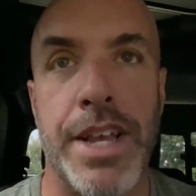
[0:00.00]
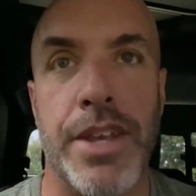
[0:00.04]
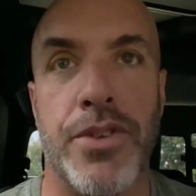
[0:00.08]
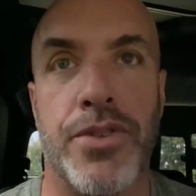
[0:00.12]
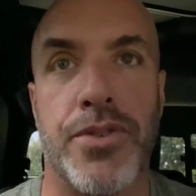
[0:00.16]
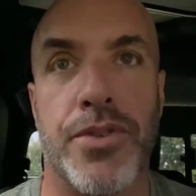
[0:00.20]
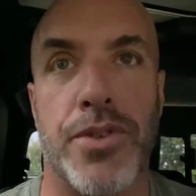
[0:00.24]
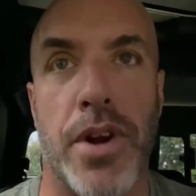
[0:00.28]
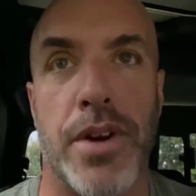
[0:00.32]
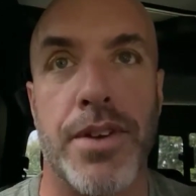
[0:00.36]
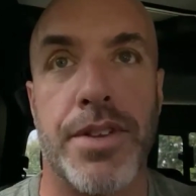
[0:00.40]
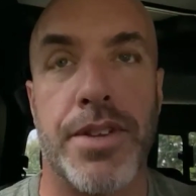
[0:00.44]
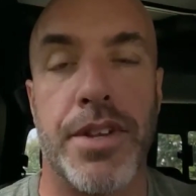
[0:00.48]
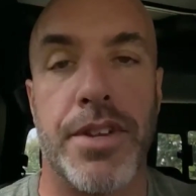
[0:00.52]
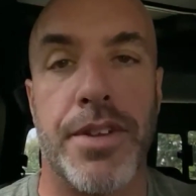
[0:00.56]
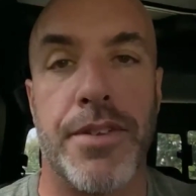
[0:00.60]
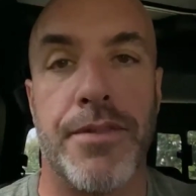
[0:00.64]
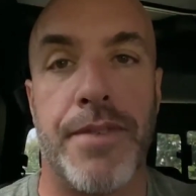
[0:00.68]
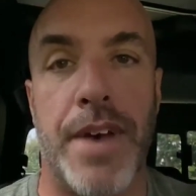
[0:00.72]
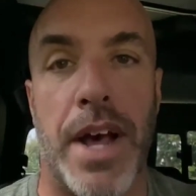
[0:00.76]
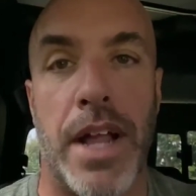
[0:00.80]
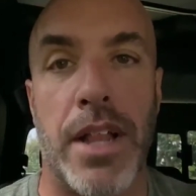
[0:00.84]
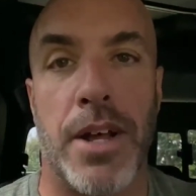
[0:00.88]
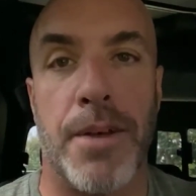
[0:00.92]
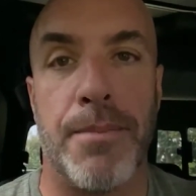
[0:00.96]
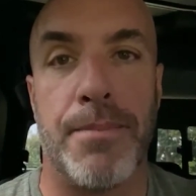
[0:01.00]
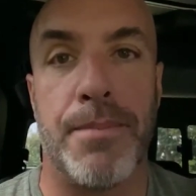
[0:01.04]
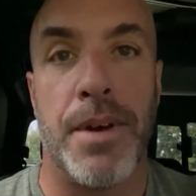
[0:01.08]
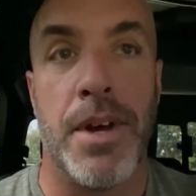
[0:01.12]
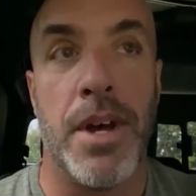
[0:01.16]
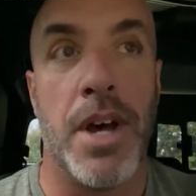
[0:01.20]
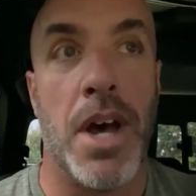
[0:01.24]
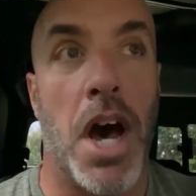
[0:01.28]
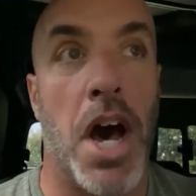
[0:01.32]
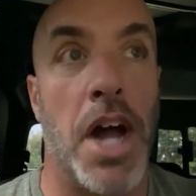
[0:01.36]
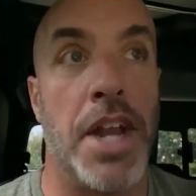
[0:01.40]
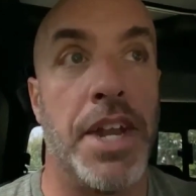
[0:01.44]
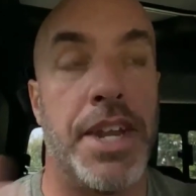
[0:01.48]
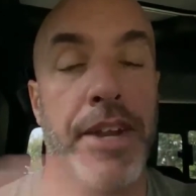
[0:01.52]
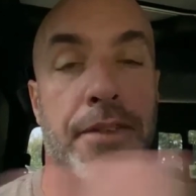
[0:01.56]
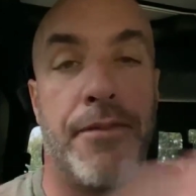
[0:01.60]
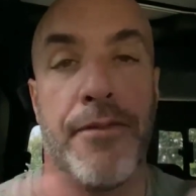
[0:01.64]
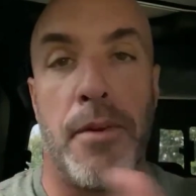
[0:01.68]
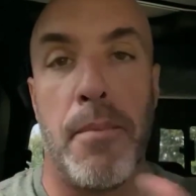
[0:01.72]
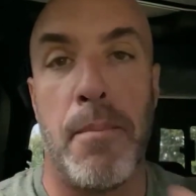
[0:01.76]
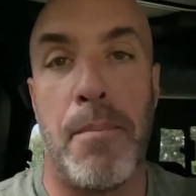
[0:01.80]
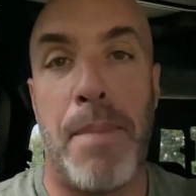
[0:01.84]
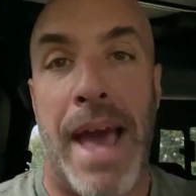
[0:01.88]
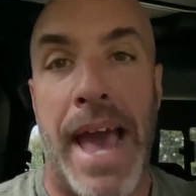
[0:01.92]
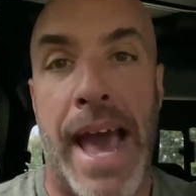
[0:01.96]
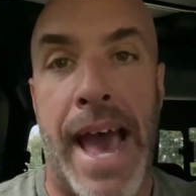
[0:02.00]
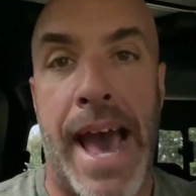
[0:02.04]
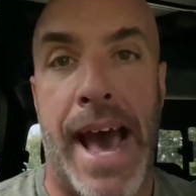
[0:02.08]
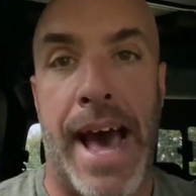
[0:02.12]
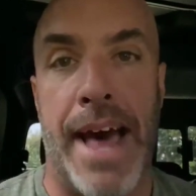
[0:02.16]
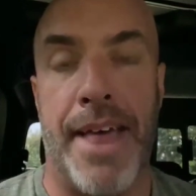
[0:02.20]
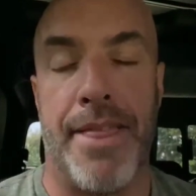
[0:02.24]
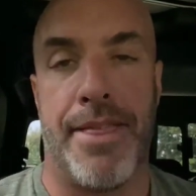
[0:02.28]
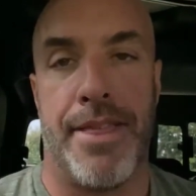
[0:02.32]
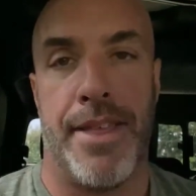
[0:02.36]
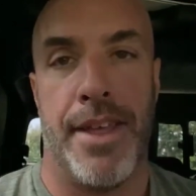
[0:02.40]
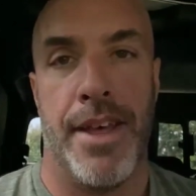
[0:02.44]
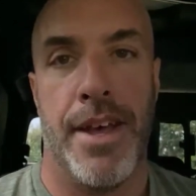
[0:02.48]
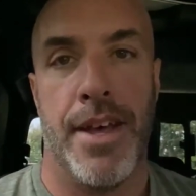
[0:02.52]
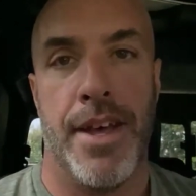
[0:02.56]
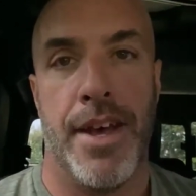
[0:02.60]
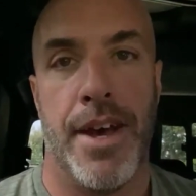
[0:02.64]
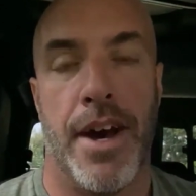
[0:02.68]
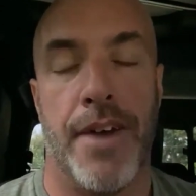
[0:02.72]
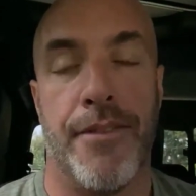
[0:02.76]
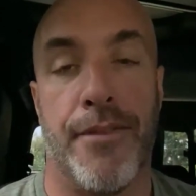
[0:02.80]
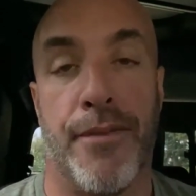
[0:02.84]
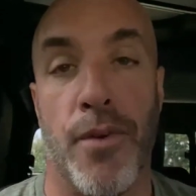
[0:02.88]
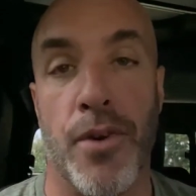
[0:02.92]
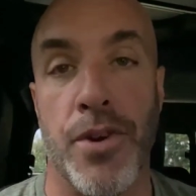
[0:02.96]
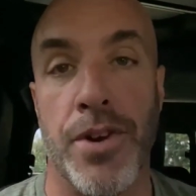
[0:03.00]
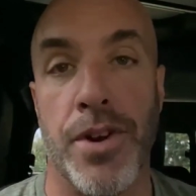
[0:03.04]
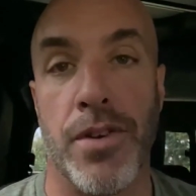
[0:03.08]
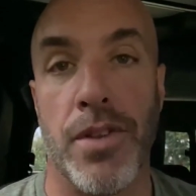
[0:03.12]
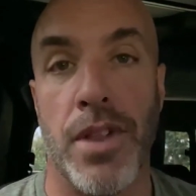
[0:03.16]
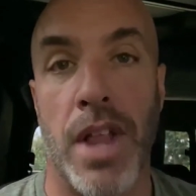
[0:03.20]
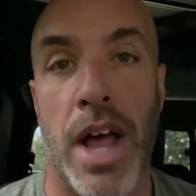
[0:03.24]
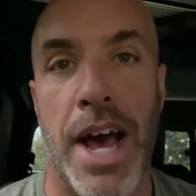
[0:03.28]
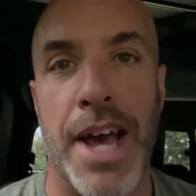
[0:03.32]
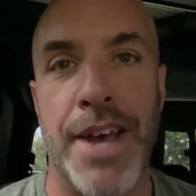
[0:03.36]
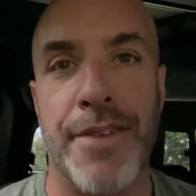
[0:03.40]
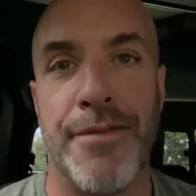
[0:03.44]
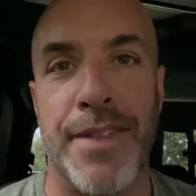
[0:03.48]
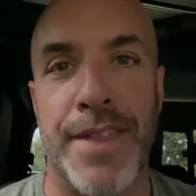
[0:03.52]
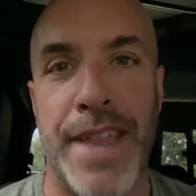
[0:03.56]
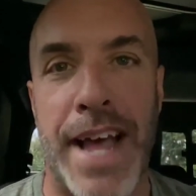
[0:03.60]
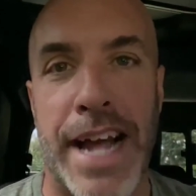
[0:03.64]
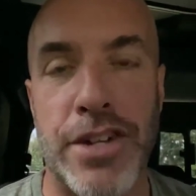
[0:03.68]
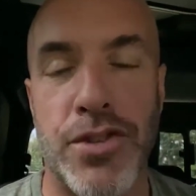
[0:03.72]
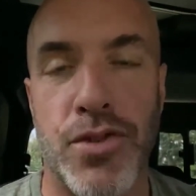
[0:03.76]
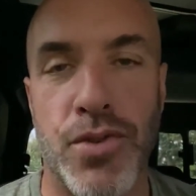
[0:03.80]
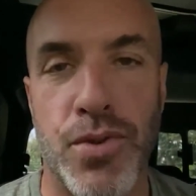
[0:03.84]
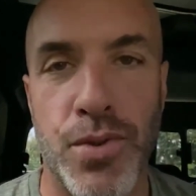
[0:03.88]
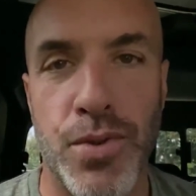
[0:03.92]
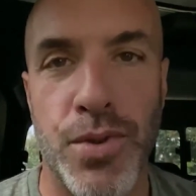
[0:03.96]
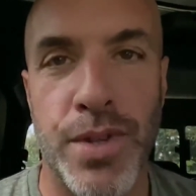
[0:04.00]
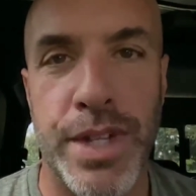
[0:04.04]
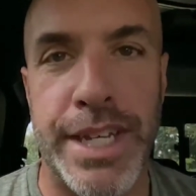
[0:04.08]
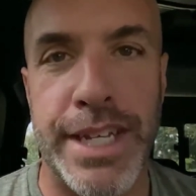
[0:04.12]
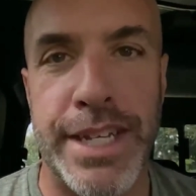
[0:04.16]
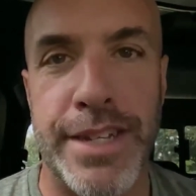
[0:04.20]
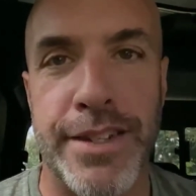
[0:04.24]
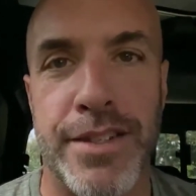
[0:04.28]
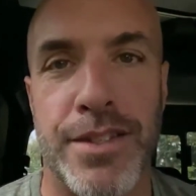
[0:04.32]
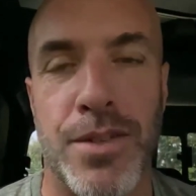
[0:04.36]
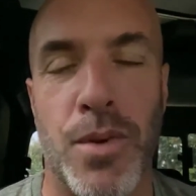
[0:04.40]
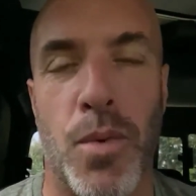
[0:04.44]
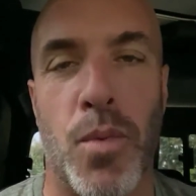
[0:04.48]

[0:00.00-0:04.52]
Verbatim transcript: You start to develop a different path for your life. And that truly is the